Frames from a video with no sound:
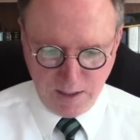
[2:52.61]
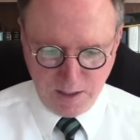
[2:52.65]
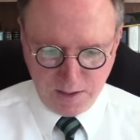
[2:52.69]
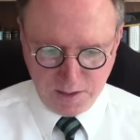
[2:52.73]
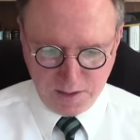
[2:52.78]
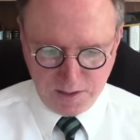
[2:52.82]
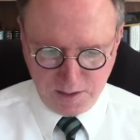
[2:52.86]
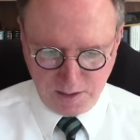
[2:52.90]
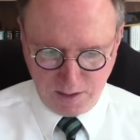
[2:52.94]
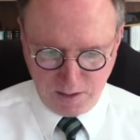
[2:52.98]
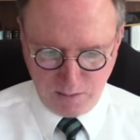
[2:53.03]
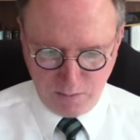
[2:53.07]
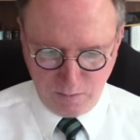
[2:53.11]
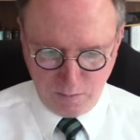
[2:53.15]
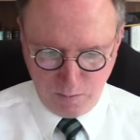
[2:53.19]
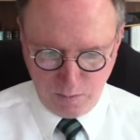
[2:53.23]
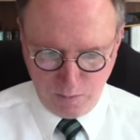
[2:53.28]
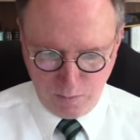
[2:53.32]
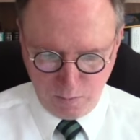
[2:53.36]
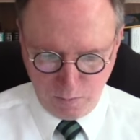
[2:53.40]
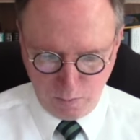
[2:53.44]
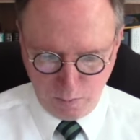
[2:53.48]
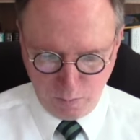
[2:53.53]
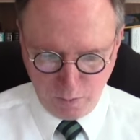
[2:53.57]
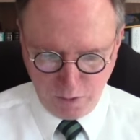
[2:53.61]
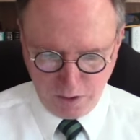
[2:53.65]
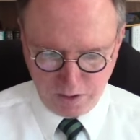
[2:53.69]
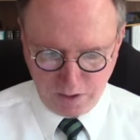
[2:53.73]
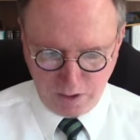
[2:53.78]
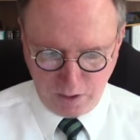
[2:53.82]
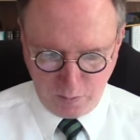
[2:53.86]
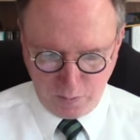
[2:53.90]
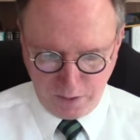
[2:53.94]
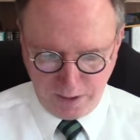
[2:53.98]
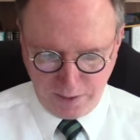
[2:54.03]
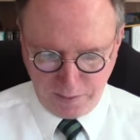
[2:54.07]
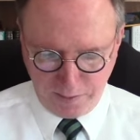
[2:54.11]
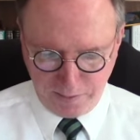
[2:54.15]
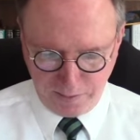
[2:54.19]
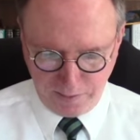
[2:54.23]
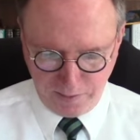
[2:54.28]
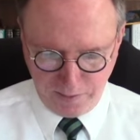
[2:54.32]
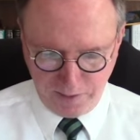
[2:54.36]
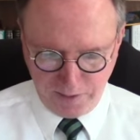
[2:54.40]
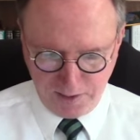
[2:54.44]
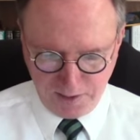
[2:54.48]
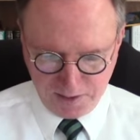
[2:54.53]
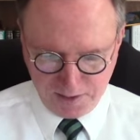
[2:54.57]
So we'll, we'll work our way
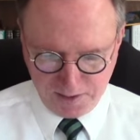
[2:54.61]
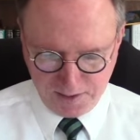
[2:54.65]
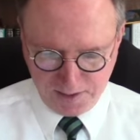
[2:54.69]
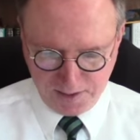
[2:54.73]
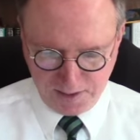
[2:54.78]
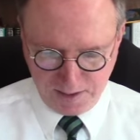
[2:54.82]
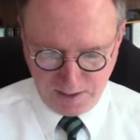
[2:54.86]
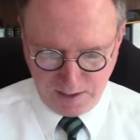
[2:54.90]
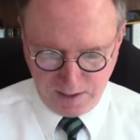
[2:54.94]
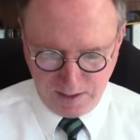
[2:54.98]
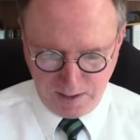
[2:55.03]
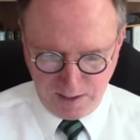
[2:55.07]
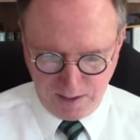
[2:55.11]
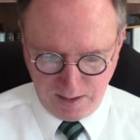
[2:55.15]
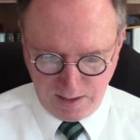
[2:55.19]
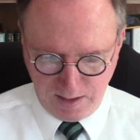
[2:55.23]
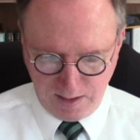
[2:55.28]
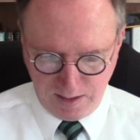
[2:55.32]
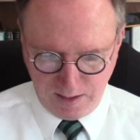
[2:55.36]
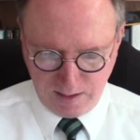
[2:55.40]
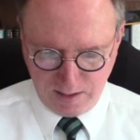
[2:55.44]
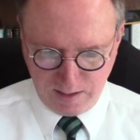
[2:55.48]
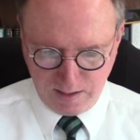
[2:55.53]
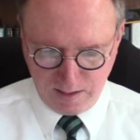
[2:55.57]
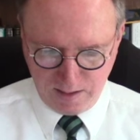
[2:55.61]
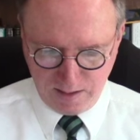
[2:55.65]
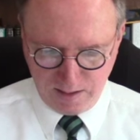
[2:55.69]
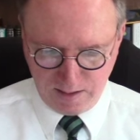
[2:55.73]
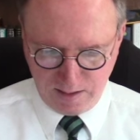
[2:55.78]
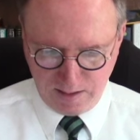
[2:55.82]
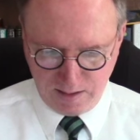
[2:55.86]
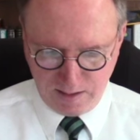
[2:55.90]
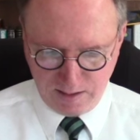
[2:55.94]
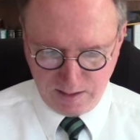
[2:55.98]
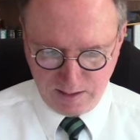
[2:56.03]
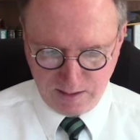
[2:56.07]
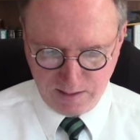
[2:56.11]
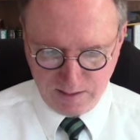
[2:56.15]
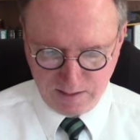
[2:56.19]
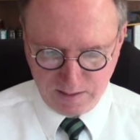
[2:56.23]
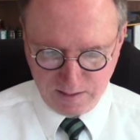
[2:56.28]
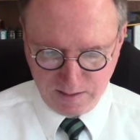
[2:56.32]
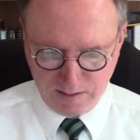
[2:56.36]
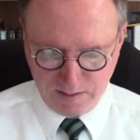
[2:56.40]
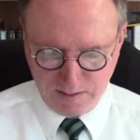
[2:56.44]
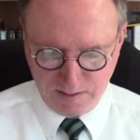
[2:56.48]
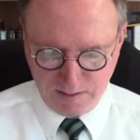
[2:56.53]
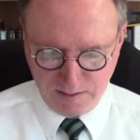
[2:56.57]
through this and uh,
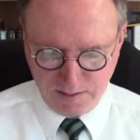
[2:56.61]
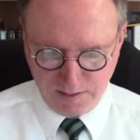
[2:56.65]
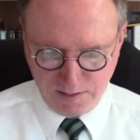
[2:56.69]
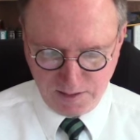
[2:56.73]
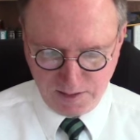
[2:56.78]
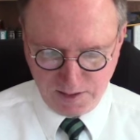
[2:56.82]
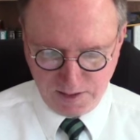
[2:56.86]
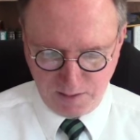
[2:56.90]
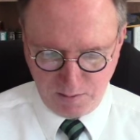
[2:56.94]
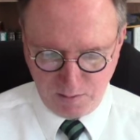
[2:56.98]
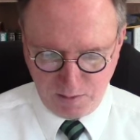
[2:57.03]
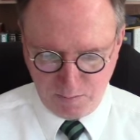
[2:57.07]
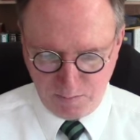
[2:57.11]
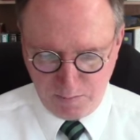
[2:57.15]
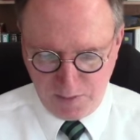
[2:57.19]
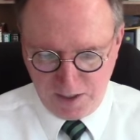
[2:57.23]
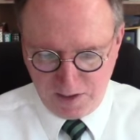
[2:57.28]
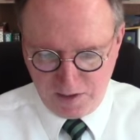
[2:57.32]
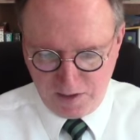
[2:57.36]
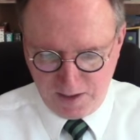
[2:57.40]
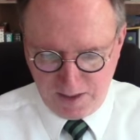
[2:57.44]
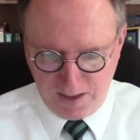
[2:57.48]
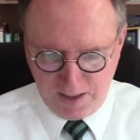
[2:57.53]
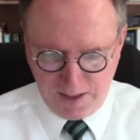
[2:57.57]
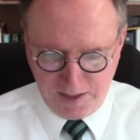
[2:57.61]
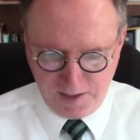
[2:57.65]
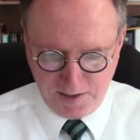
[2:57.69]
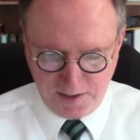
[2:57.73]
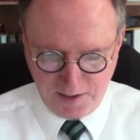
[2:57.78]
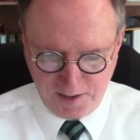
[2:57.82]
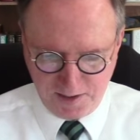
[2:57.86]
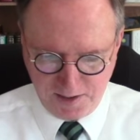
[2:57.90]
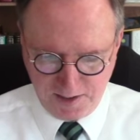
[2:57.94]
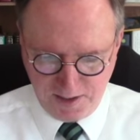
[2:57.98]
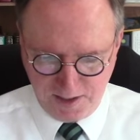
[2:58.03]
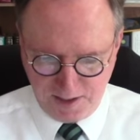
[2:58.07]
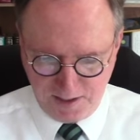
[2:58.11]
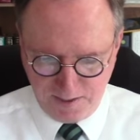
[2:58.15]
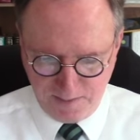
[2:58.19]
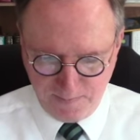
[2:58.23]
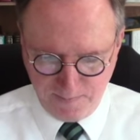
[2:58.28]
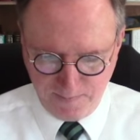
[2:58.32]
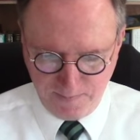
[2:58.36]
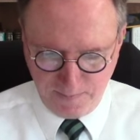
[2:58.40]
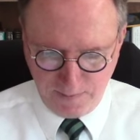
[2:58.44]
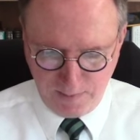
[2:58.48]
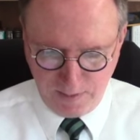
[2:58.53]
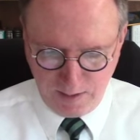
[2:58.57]
see what Machen has to say.
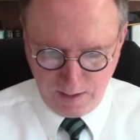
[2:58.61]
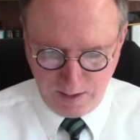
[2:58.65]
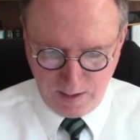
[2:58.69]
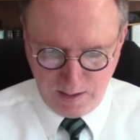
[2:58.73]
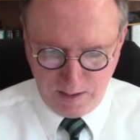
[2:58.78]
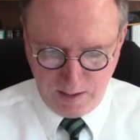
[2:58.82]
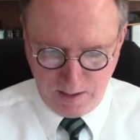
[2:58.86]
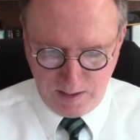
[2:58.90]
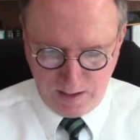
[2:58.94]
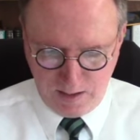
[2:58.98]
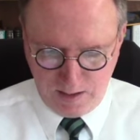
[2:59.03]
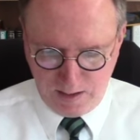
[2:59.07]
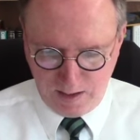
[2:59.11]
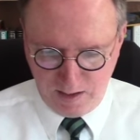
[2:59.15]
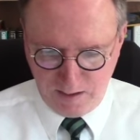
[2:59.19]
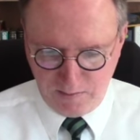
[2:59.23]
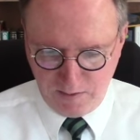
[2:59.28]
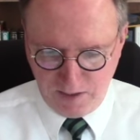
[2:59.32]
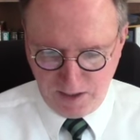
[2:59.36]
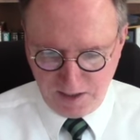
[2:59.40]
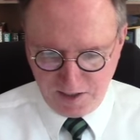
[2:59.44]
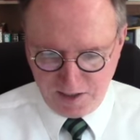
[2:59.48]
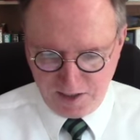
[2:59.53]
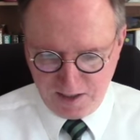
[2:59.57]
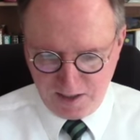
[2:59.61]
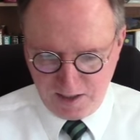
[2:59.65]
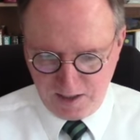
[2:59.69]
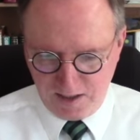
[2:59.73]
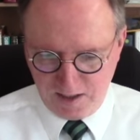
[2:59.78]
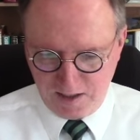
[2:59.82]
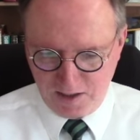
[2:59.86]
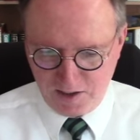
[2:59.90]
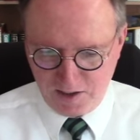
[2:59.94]
Uh, he writes at the